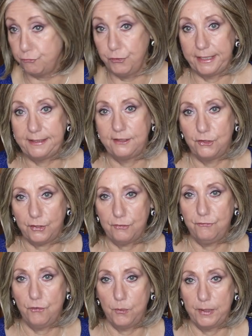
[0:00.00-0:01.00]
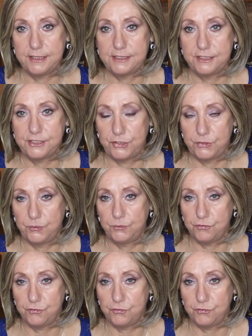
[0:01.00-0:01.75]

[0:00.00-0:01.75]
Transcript: really looking forward to